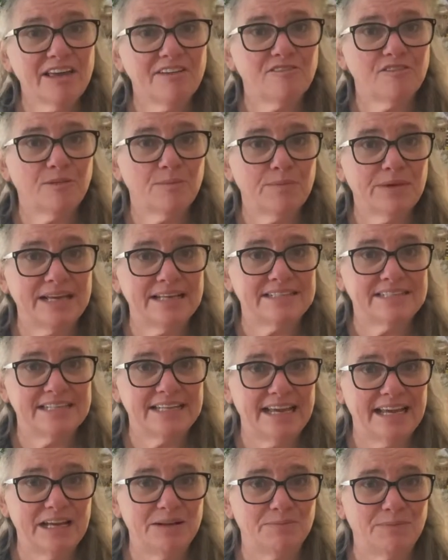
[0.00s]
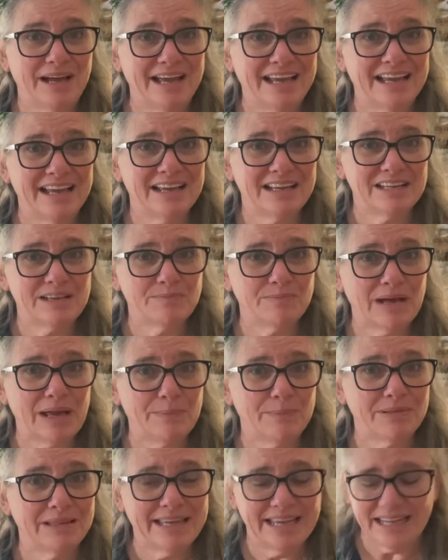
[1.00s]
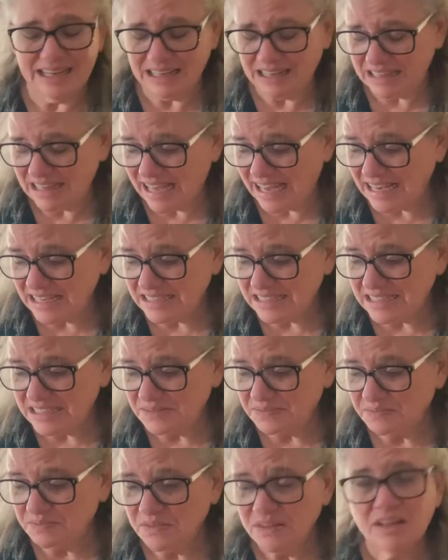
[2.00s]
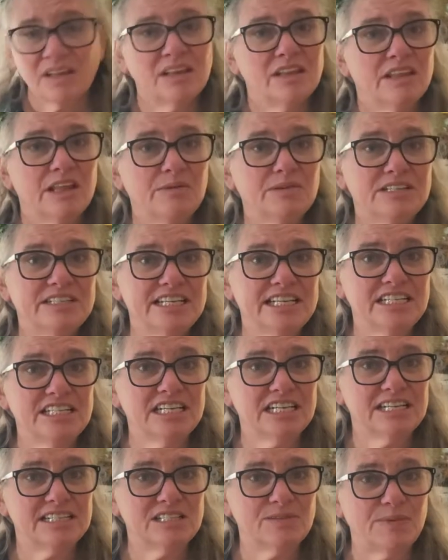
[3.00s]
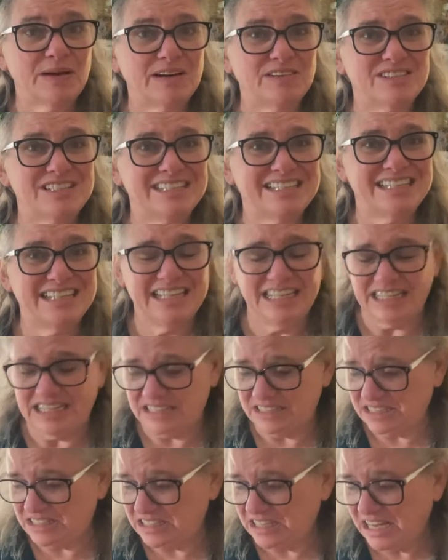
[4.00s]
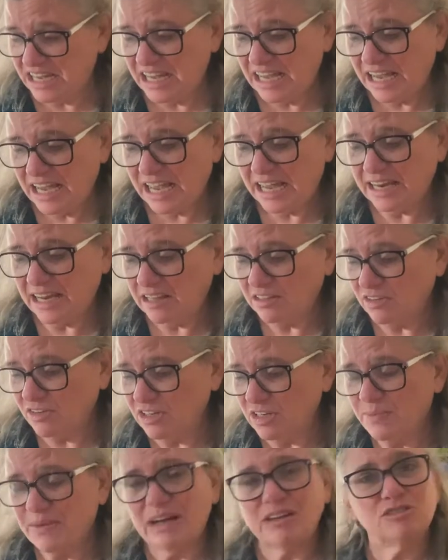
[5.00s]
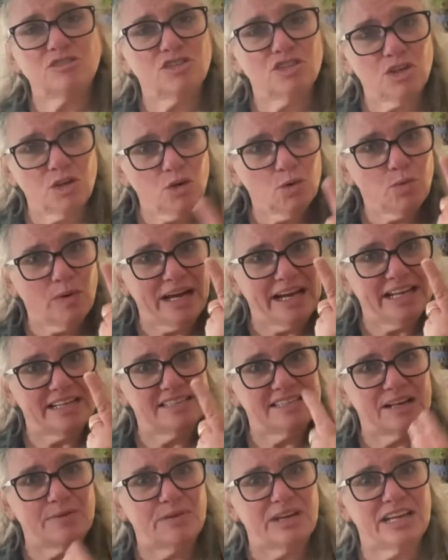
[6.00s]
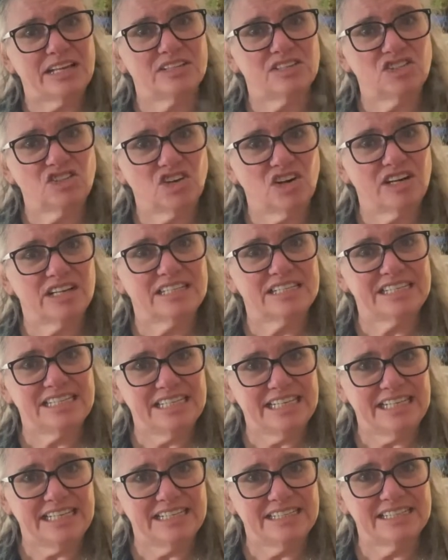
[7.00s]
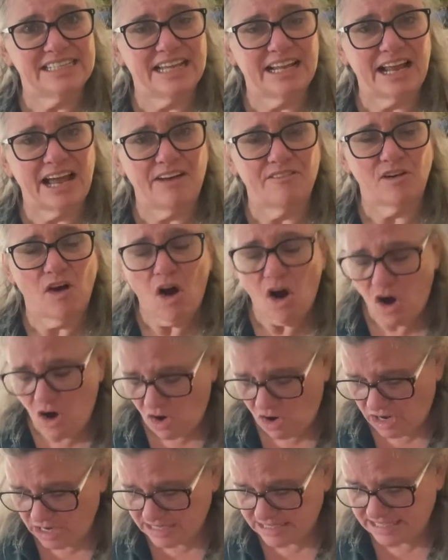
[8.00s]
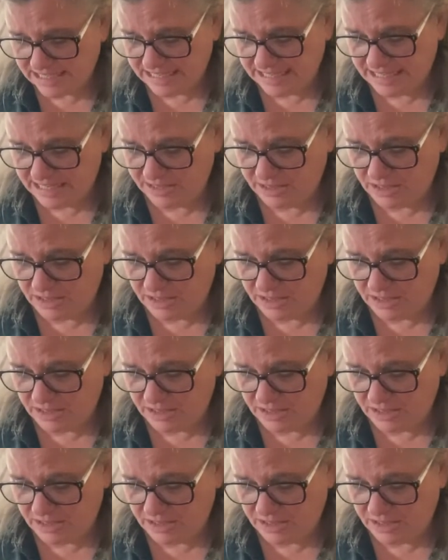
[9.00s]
for me, today in my plant class, they were teaching us about seeds. And I learned about 2 ways that we can start seeds that have hard seed